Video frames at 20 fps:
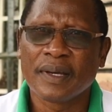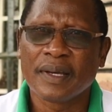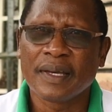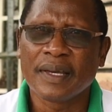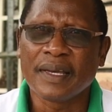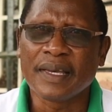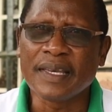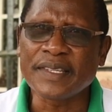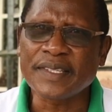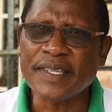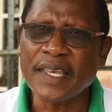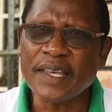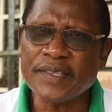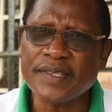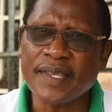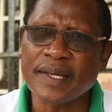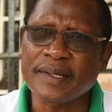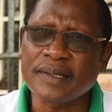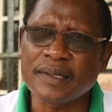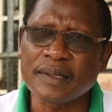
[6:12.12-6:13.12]
He says
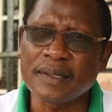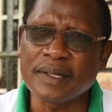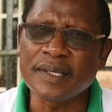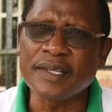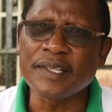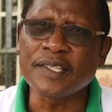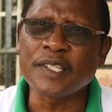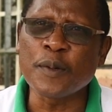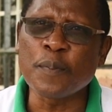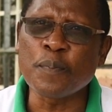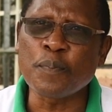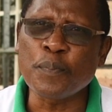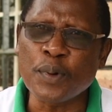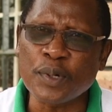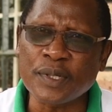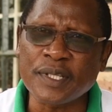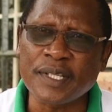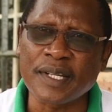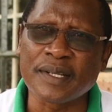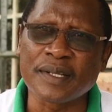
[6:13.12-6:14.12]
that it is
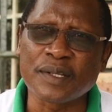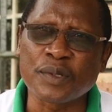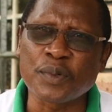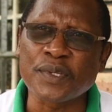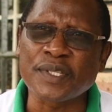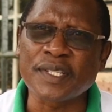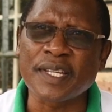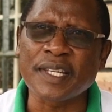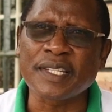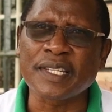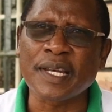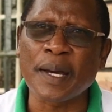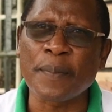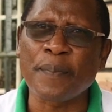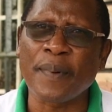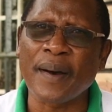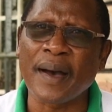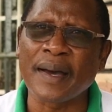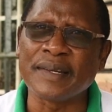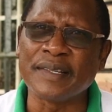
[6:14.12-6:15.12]
important to set up
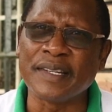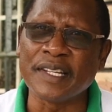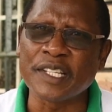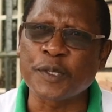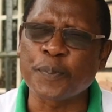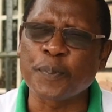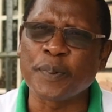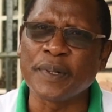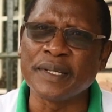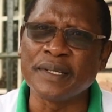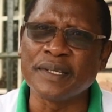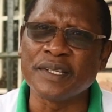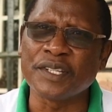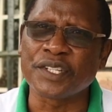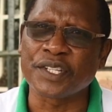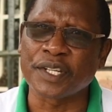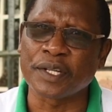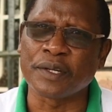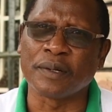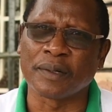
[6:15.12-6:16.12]
a disciplined
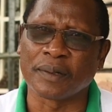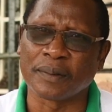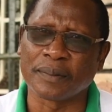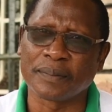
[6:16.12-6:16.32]
schedule.